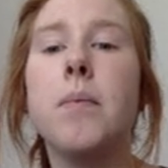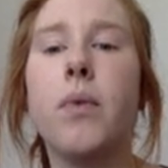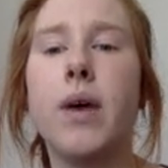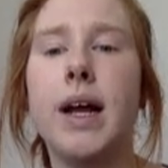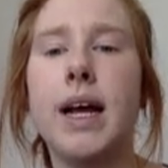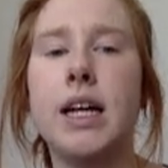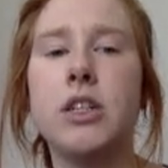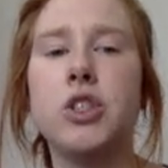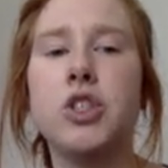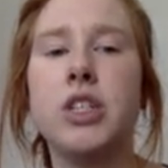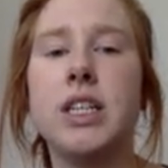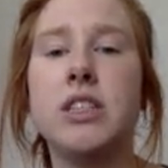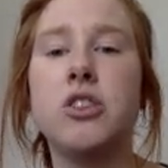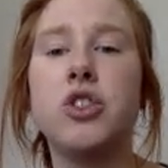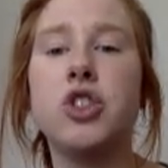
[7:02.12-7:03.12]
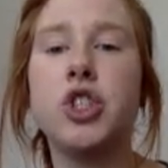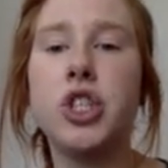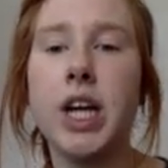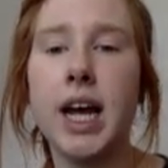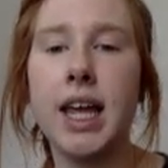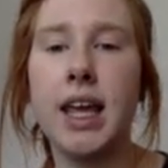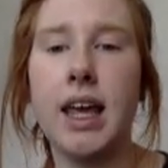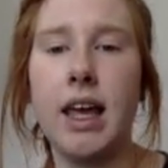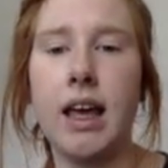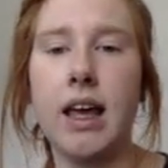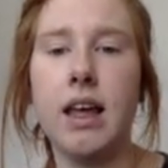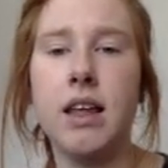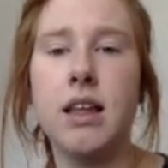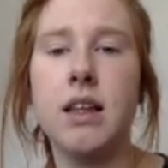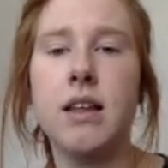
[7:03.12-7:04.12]
branch is checking
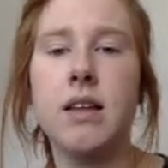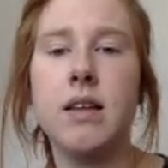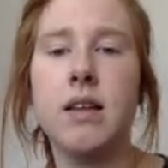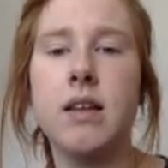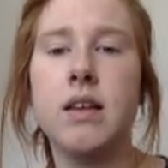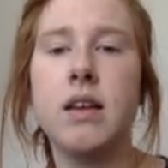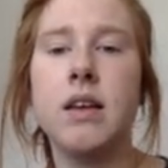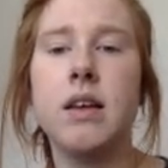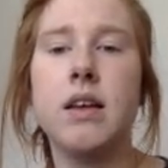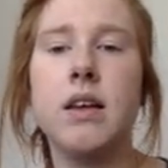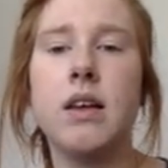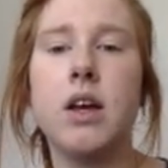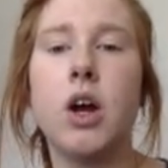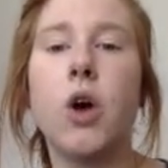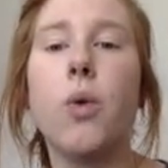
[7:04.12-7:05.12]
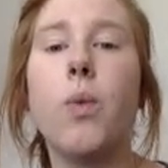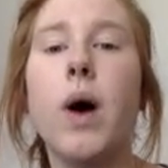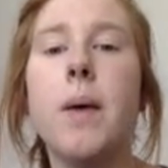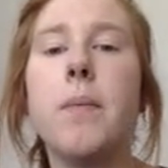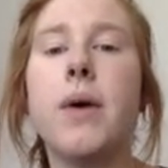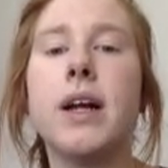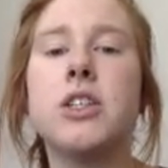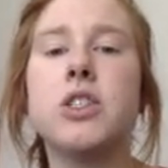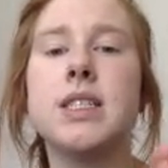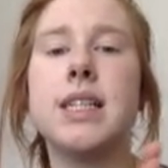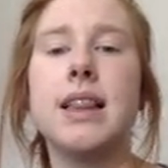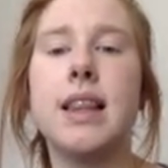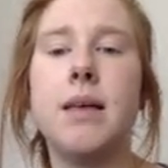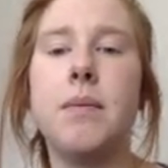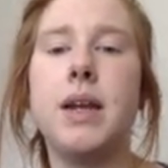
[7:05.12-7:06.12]
or what branch is
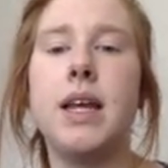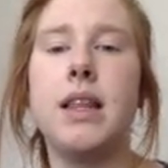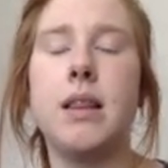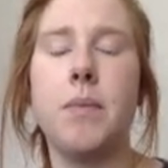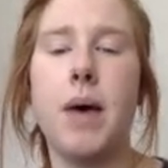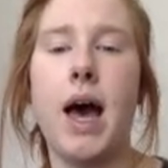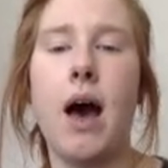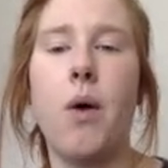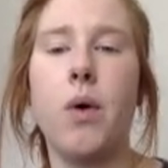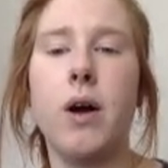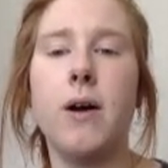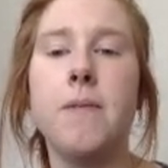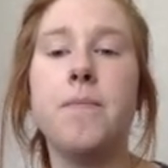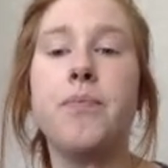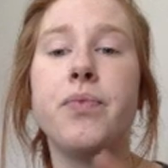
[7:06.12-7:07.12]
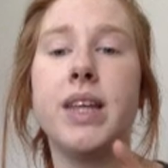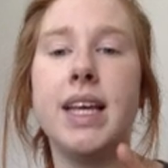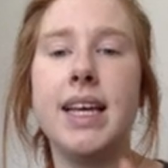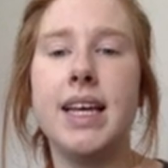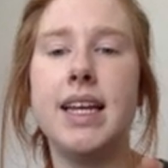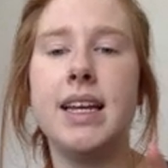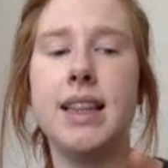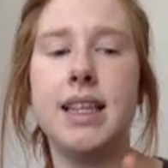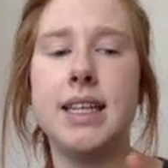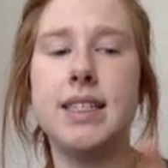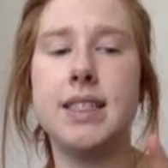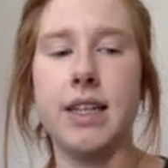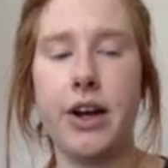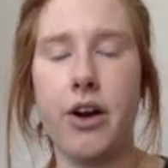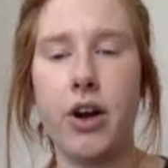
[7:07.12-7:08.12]
limiting the power in this
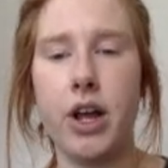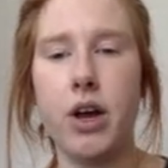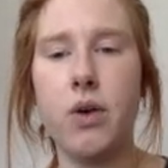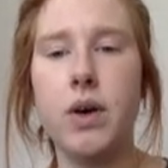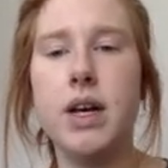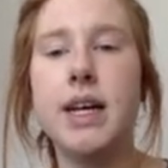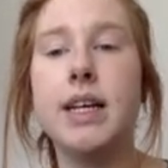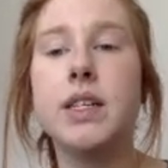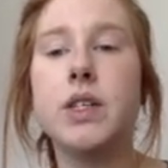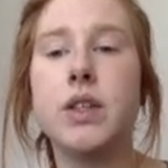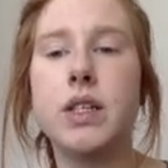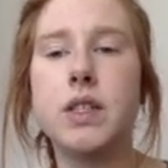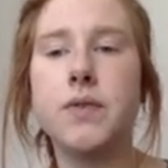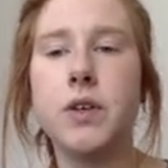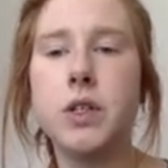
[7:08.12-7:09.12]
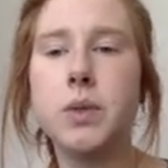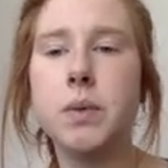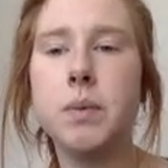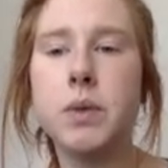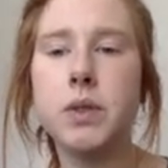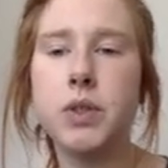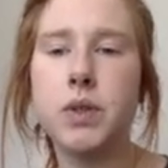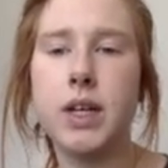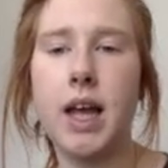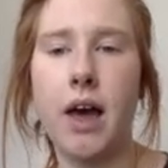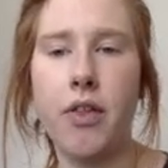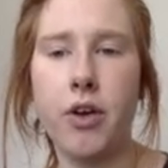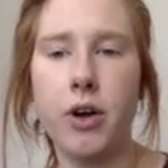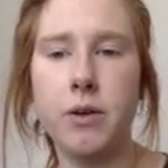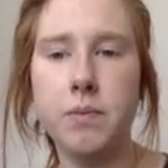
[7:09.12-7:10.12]
scenario. So this first one we'll do
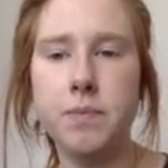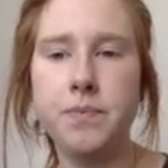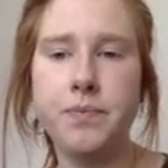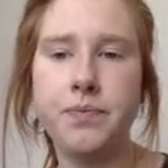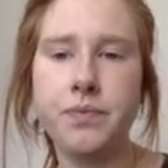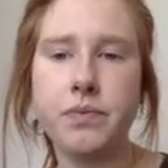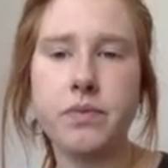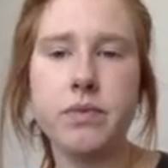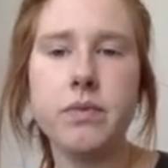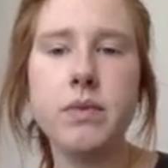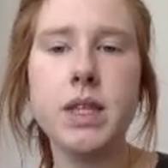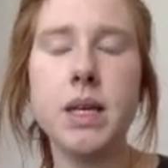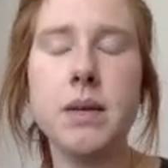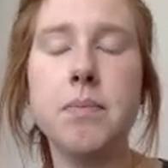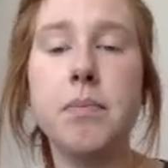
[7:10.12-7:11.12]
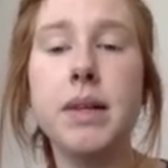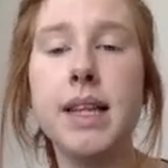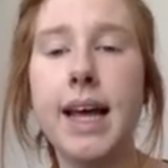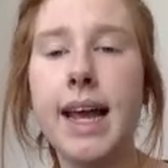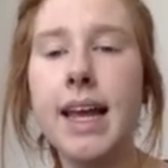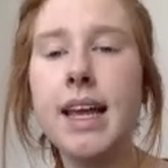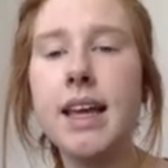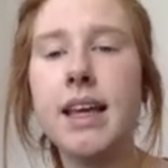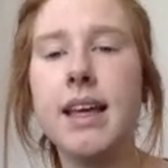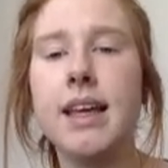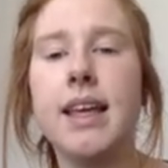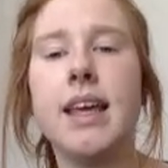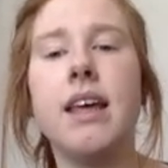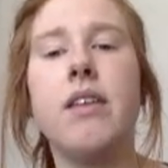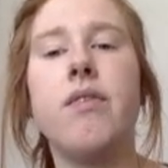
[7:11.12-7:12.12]
together. Blank
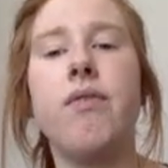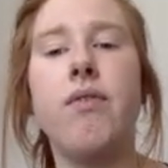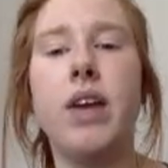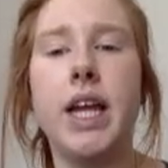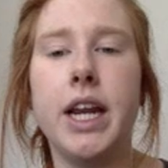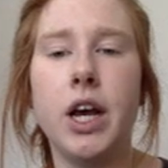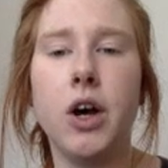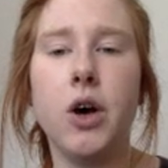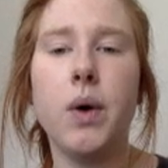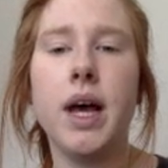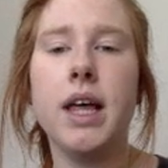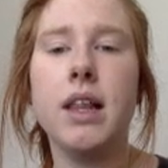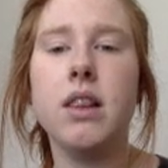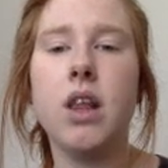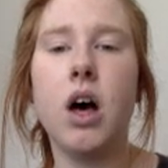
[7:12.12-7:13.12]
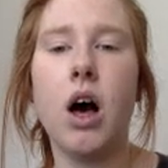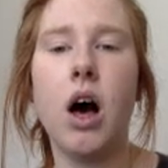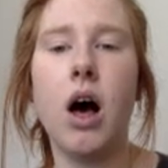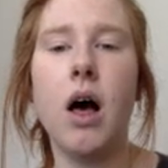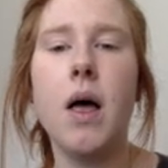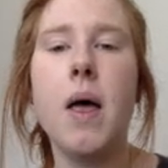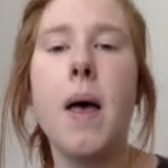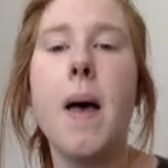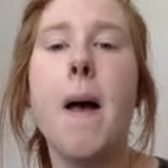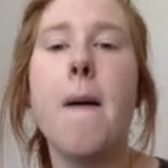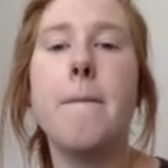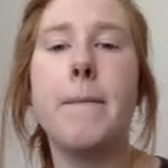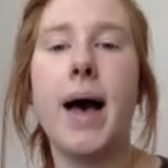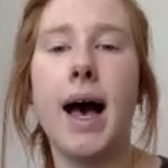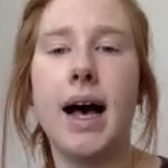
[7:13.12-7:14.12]
can veto a law
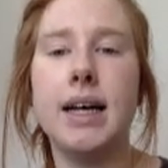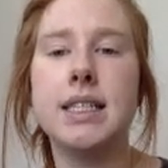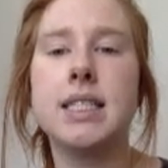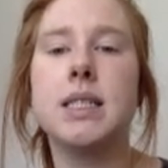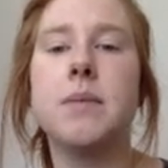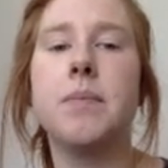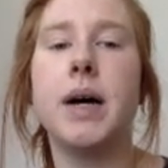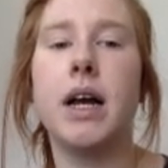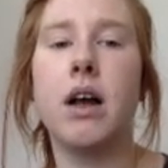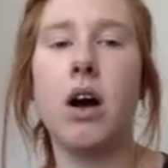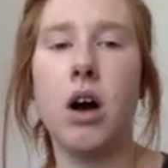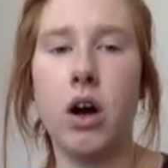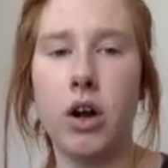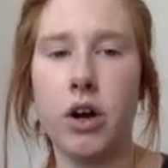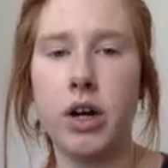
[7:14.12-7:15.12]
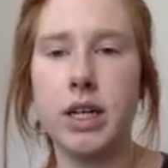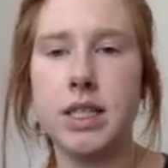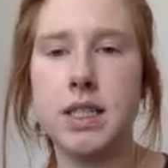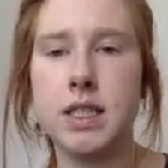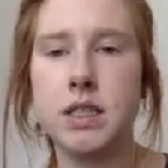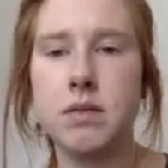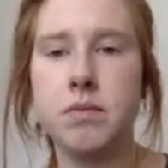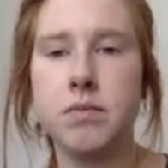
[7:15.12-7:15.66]
passed by Congress.